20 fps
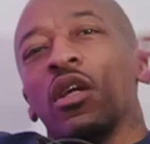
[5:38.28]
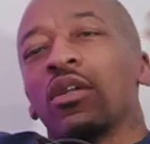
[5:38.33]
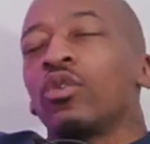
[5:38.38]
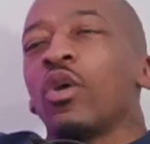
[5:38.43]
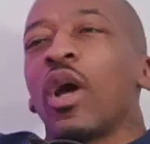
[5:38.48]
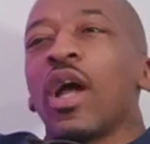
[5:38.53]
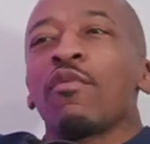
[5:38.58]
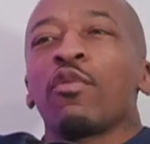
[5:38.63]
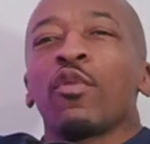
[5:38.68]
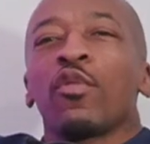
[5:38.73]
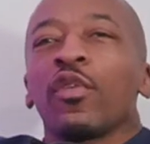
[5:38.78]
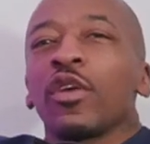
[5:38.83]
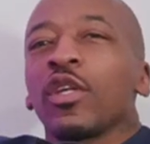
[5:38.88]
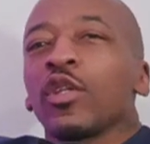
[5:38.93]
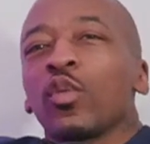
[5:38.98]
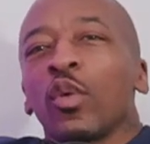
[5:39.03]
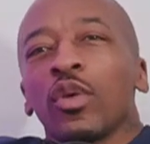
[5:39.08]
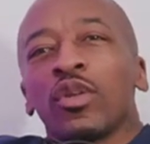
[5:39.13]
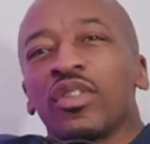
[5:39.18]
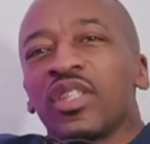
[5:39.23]
Not everything
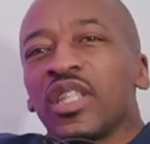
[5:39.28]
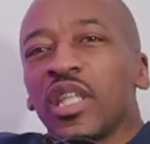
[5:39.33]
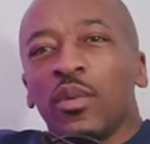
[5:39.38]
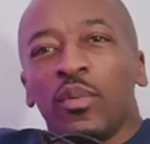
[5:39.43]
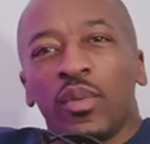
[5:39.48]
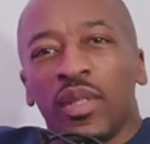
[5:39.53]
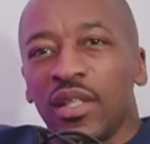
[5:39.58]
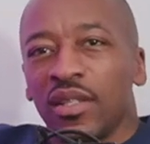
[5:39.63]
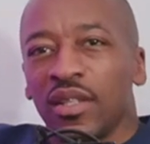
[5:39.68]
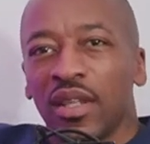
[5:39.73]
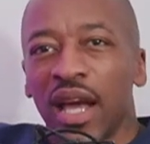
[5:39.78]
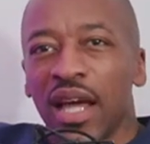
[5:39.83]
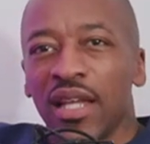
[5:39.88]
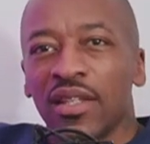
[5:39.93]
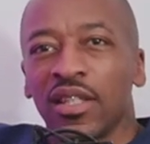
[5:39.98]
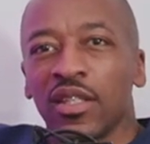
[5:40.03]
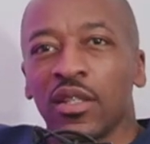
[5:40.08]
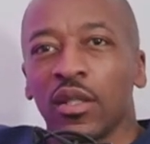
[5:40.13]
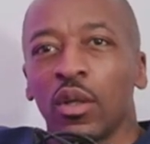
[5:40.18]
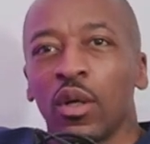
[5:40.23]
is what you see with these guys.
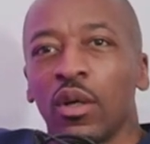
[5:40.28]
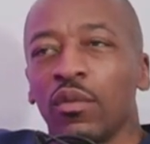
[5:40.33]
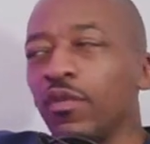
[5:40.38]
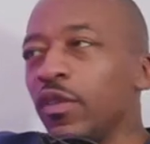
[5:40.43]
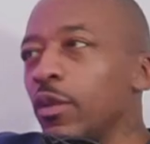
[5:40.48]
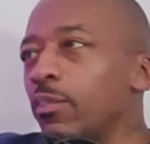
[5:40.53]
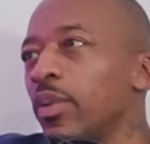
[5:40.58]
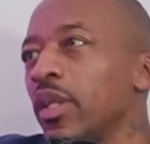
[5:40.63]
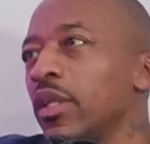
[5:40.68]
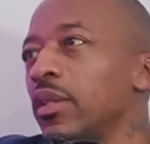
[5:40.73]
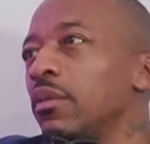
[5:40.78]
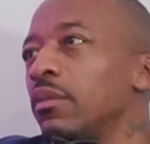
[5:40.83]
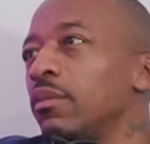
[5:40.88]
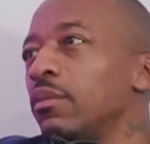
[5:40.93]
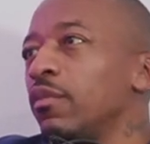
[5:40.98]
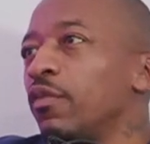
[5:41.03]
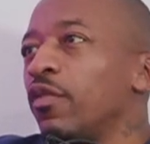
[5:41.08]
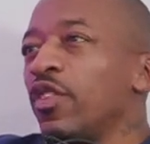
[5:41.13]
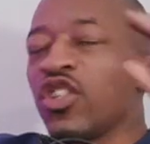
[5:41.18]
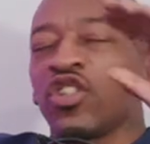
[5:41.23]
There's a lot of flipping
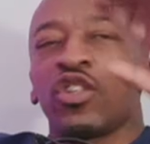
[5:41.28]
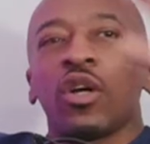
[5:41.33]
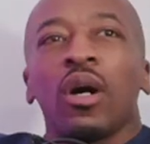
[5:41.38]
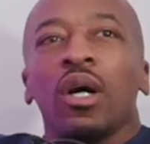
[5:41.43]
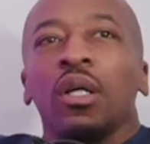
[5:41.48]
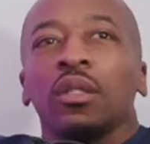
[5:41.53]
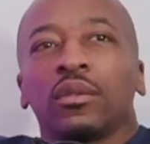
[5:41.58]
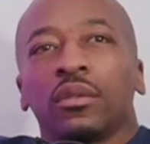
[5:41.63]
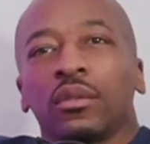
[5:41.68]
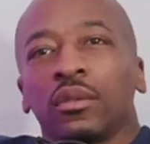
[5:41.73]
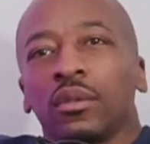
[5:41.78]
facade